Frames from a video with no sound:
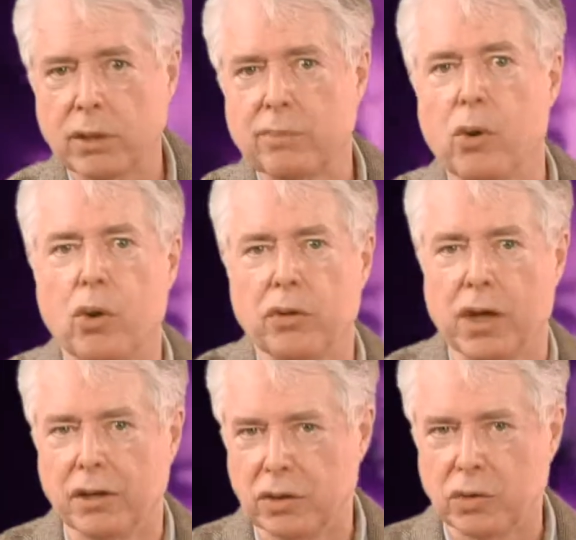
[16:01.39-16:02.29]
much
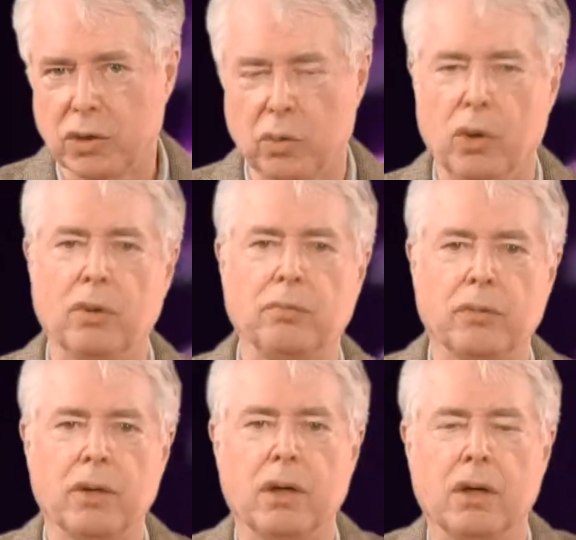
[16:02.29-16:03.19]
more than
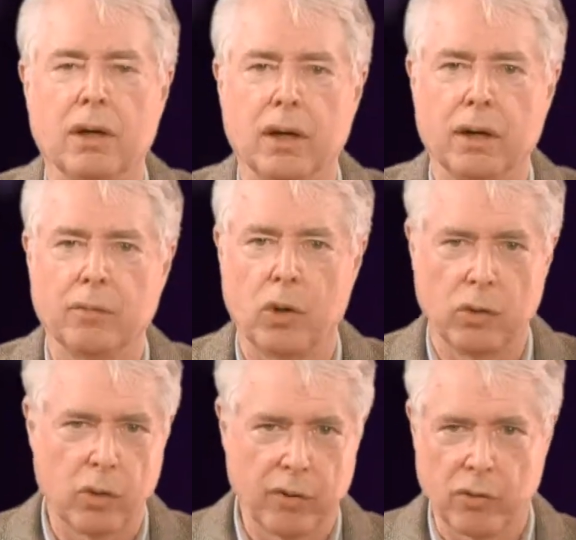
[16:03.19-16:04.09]
usual, um,
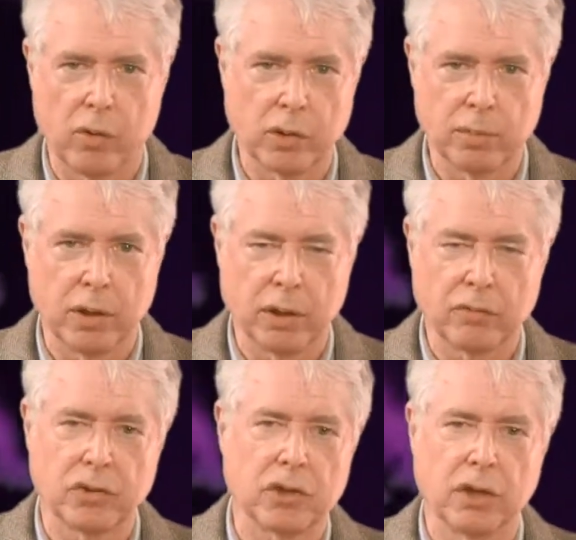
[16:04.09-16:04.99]
although I've always been
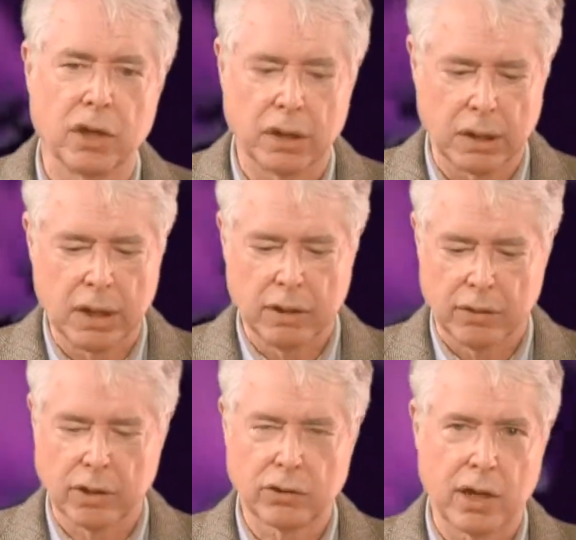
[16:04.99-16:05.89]
interested in it,
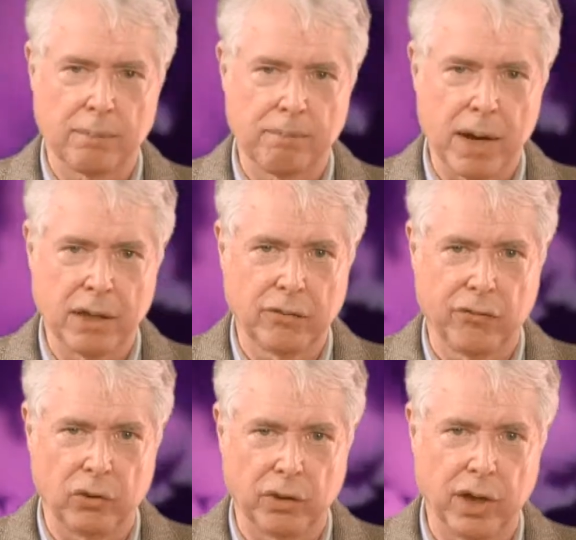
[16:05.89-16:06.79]
things like
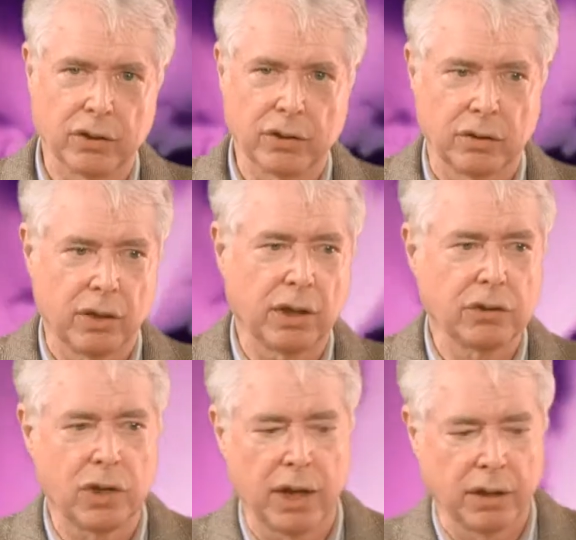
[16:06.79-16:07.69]
mindfulness,
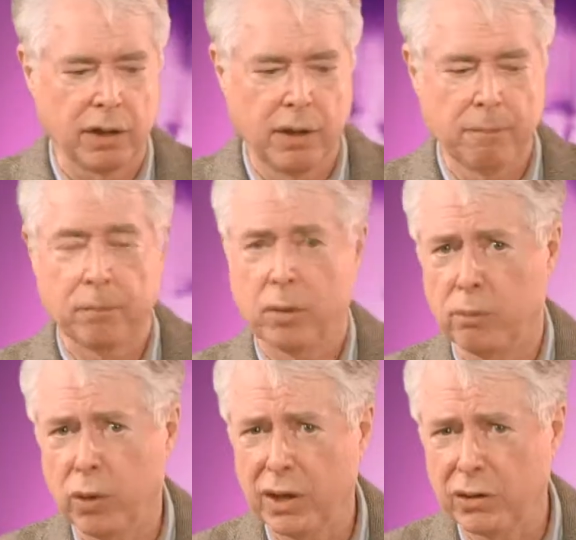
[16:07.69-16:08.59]
things like
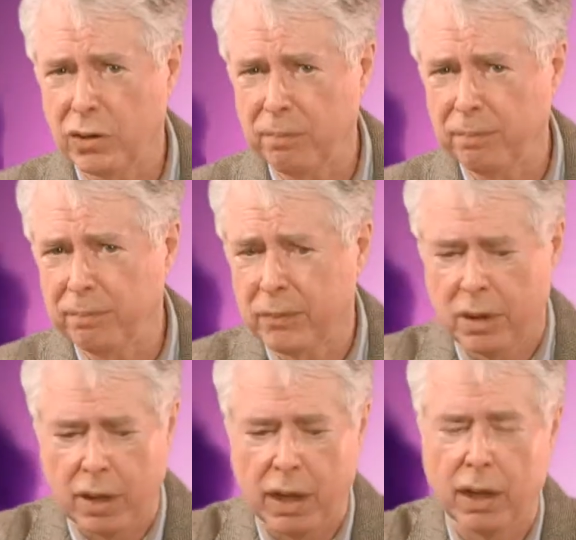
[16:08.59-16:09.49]
Buddhism
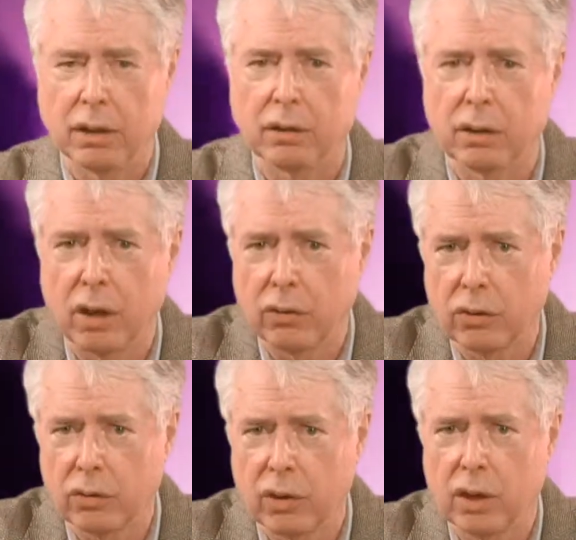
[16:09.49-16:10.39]
and
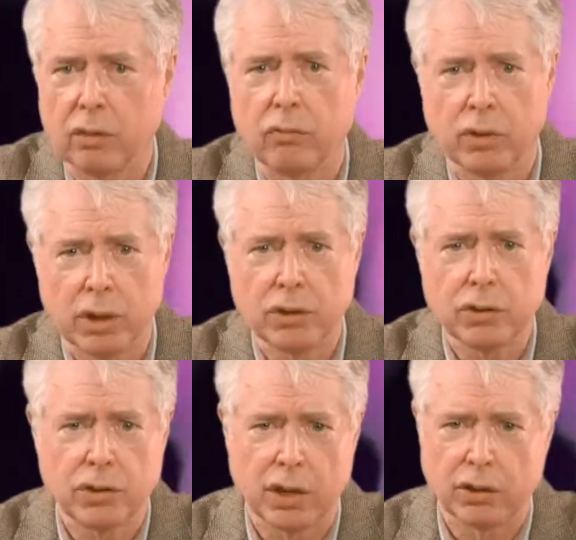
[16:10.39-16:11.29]
other uh,
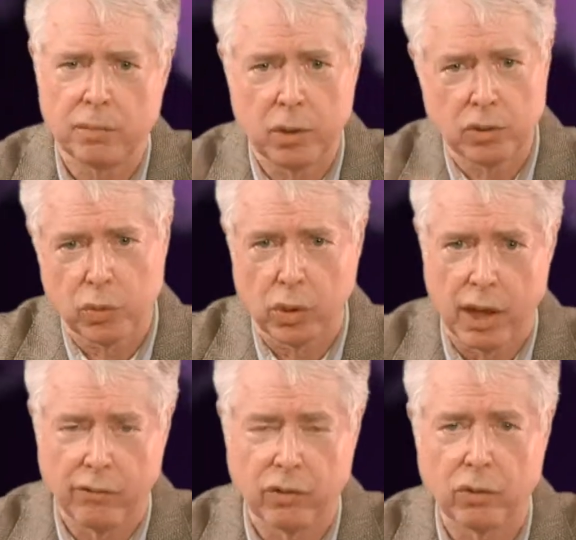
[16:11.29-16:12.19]
religions and
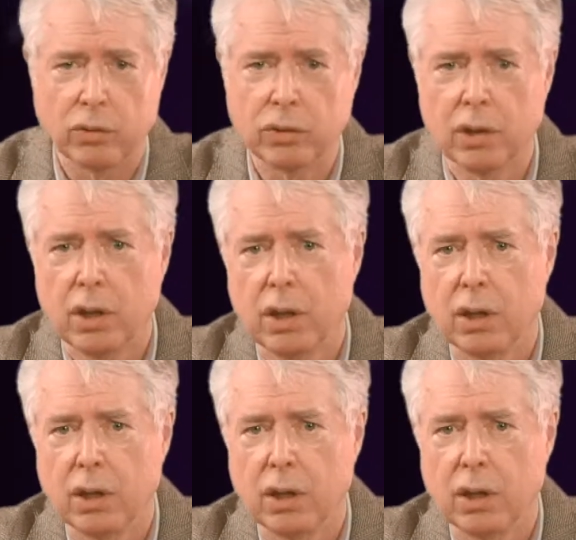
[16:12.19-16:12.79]
spiritual avenues